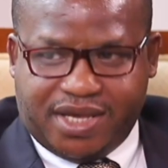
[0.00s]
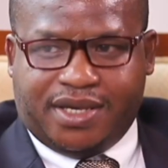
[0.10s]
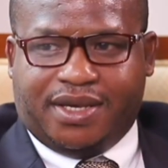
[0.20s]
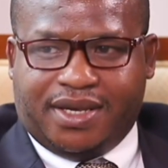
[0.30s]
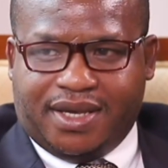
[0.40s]

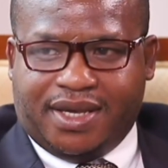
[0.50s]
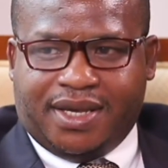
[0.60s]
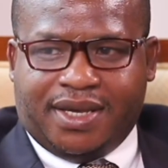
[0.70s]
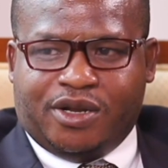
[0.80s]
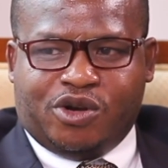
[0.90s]
me,
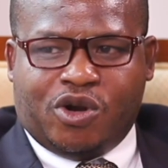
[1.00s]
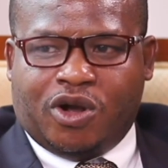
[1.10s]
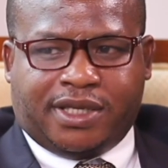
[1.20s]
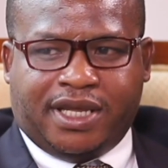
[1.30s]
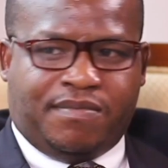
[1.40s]

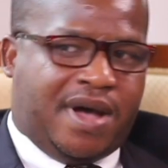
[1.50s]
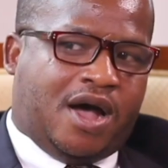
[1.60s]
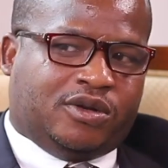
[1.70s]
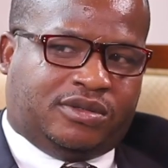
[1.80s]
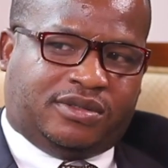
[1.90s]
not
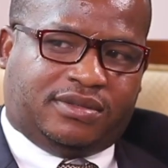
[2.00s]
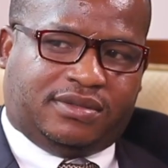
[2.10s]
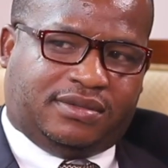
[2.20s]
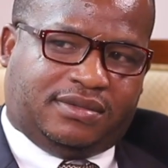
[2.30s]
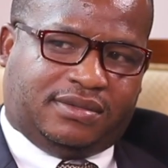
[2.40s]
about
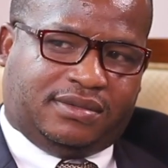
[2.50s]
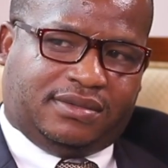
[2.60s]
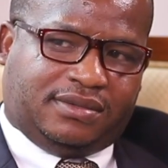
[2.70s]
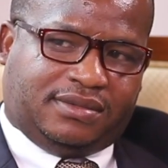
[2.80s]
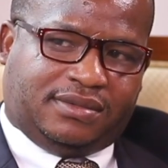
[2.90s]

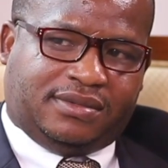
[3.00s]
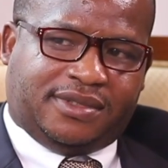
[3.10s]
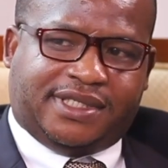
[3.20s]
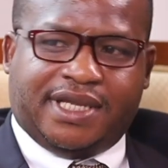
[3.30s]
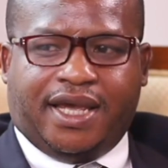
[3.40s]

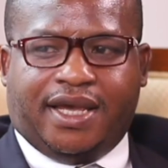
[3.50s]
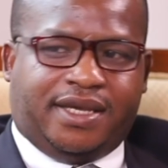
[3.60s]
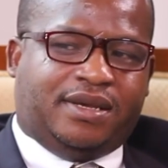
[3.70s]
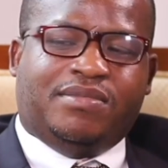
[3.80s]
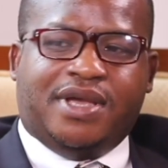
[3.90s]

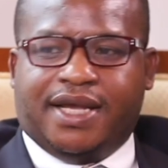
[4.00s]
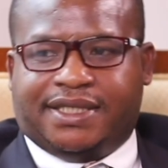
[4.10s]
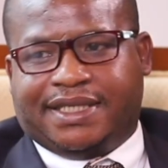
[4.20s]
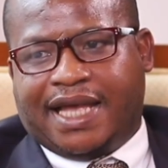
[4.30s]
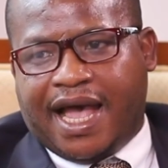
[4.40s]
say it be a
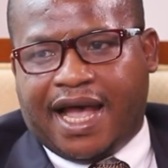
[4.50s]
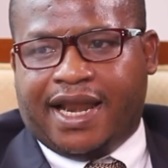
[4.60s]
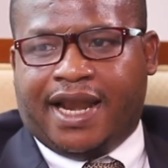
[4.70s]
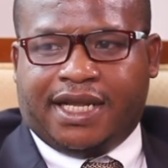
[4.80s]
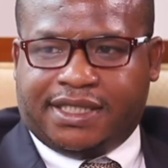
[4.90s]
scar
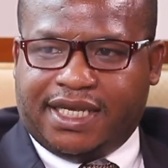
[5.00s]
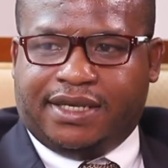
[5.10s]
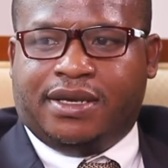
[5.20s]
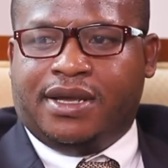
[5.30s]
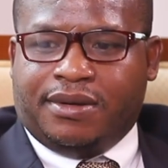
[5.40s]
and I
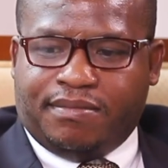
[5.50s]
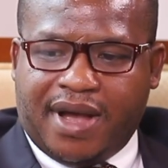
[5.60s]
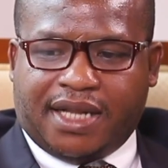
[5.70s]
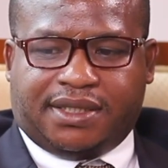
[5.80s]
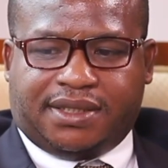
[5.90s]
say,
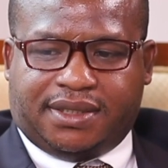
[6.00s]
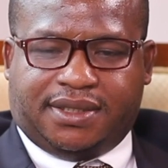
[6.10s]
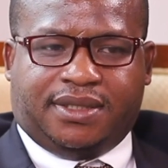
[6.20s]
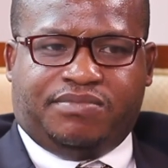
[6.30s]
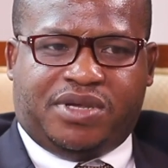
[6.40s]
but
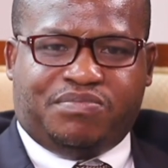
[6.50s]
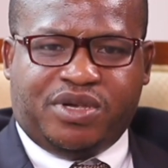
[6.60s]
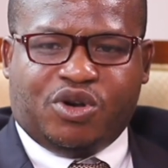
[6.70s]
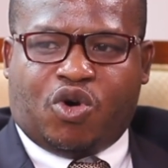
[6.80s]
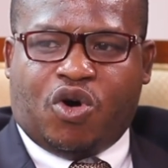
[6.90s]

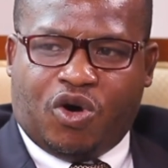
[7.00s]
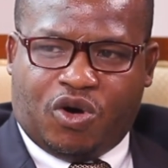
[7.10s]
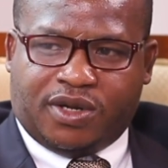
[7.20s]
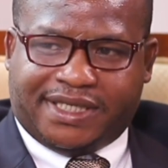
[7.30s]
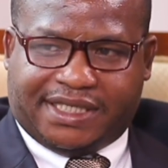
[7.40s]
bibi
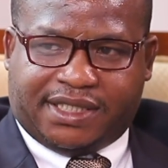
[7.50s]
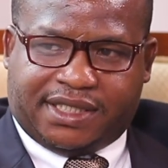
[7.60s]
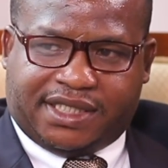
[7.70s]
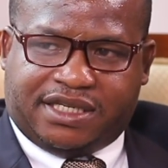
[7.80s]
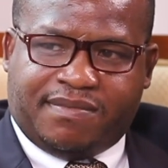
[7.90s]
ko
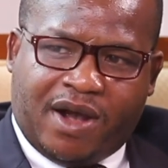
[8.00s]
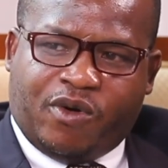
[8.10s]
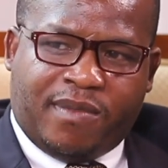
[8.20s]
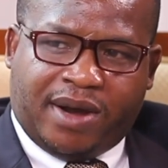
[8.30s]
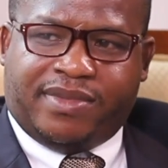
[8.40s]
chema
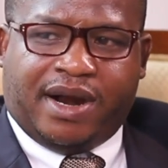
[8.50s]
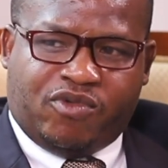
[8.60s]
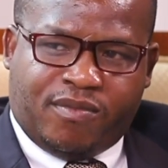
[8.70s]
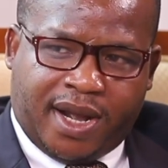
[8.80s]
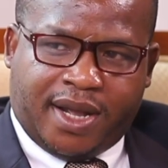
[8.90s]
wo ma
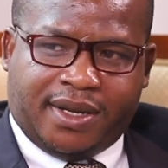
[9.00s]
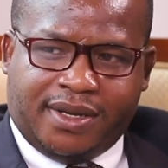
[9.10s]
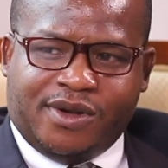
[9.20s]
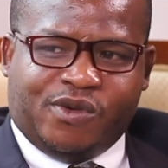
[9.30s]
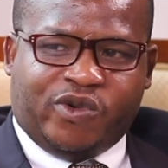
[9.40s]
brabo ma
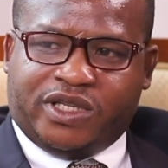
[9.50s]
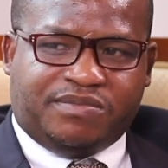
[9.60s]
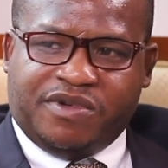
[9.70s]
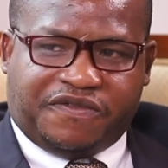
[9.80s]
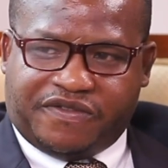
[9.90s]

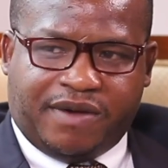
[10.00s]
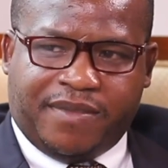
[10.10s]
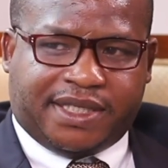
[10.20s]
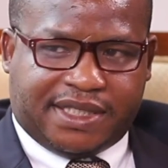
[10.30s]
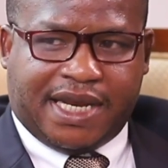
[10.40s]
with me
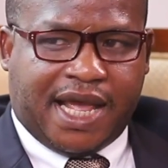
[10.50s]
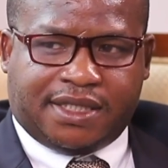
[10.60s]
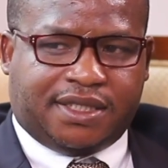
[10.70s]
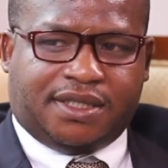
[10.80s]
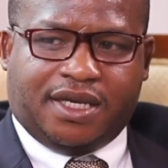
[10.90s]
fremet na
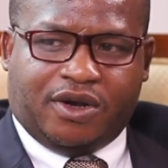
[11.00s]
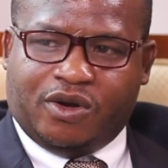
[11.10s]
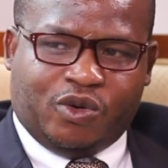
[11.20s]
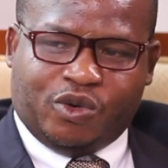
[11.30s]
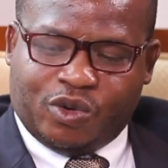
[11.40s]
se say, oh